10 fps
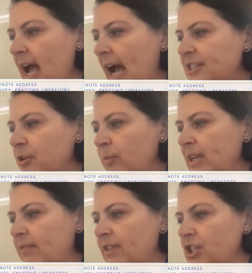and to re
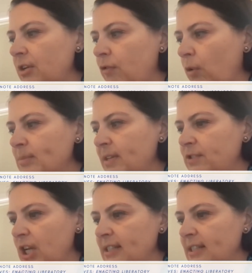envision forms of
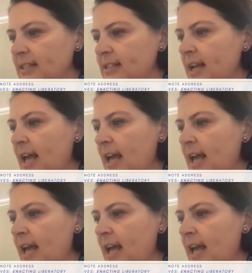justice